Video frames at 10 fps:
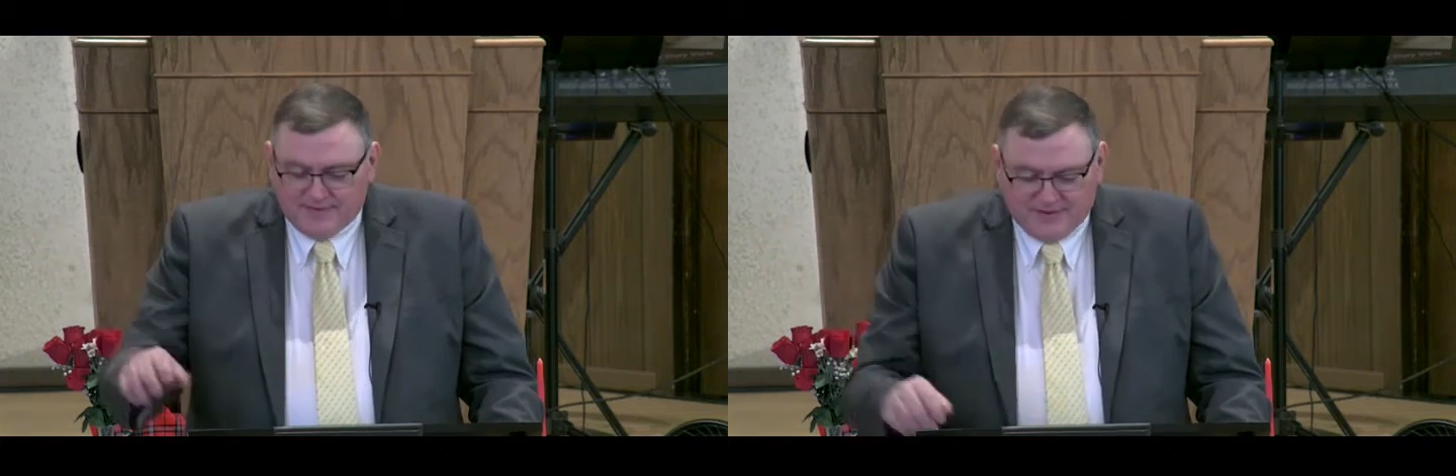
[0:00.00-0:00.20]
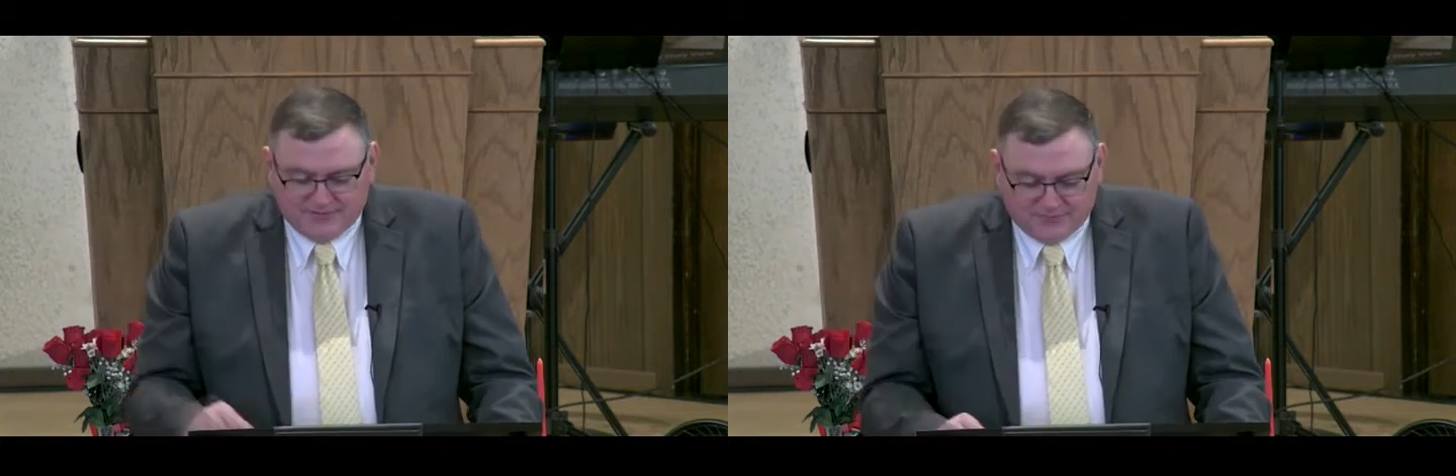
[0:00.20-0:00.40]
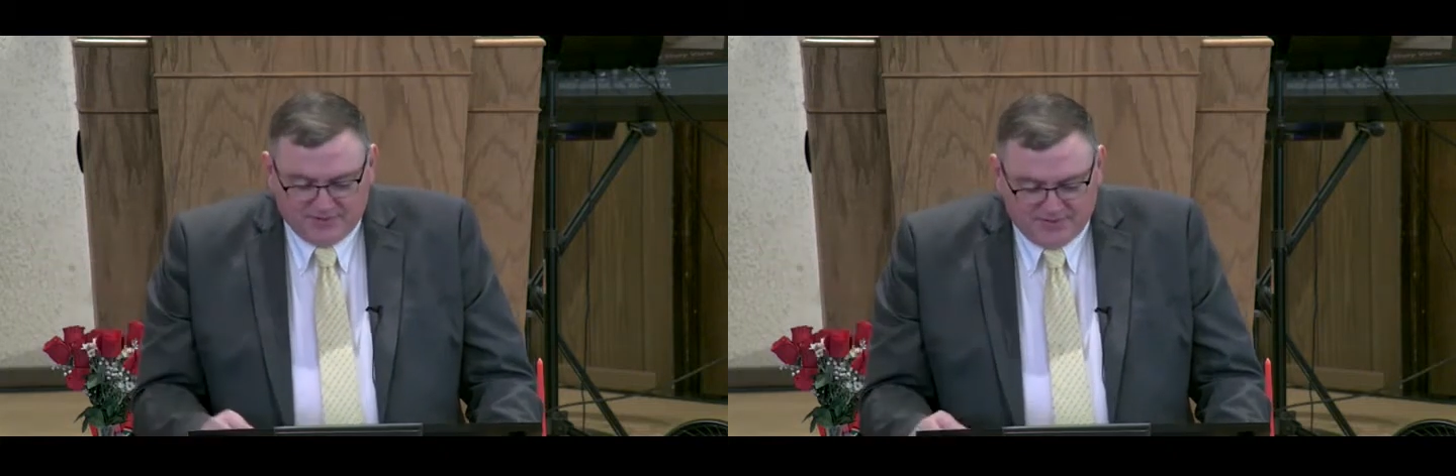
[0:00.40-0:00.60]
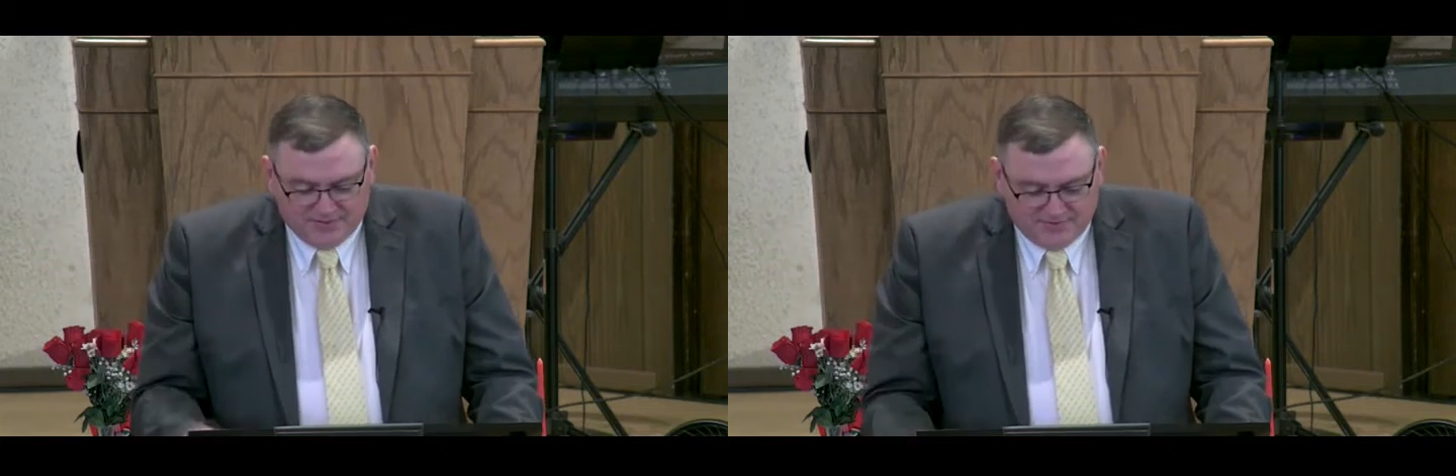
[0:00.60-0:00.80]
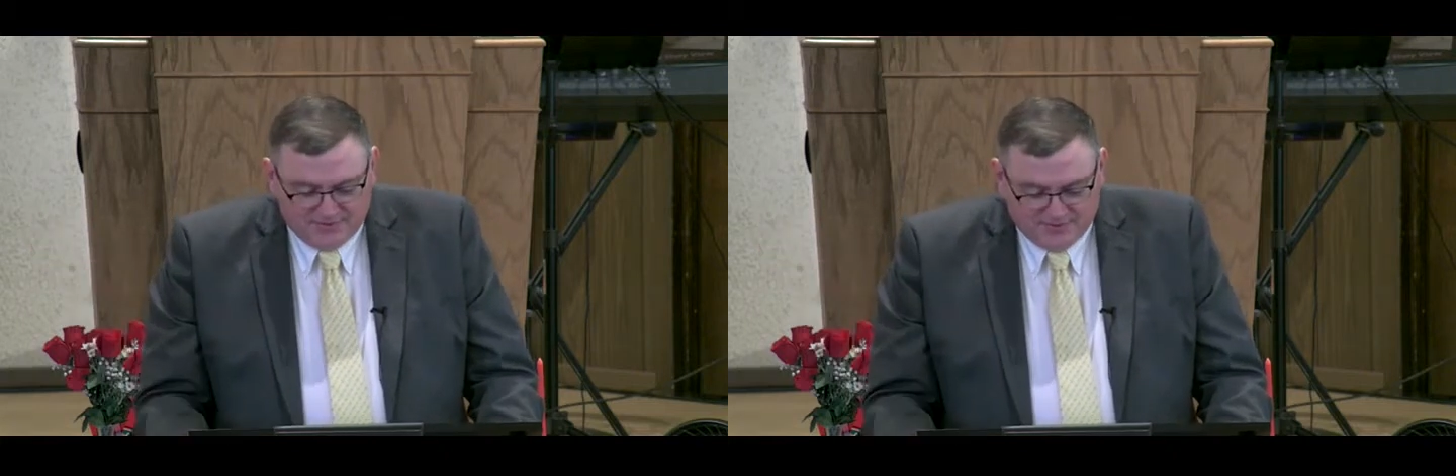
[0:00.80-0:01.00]
That's what he
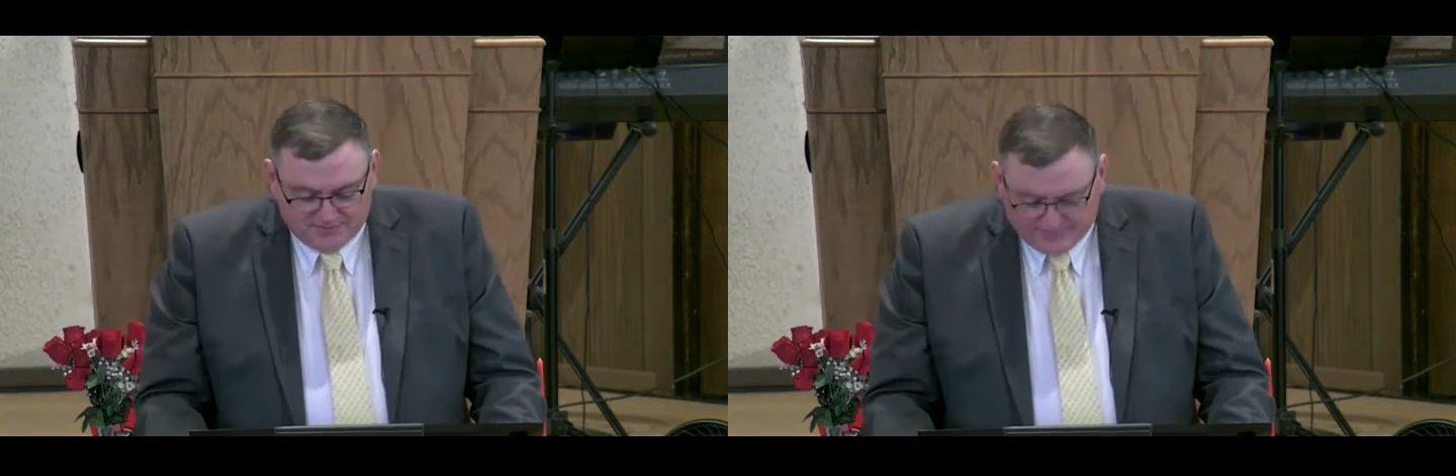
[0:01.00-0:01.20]
can do.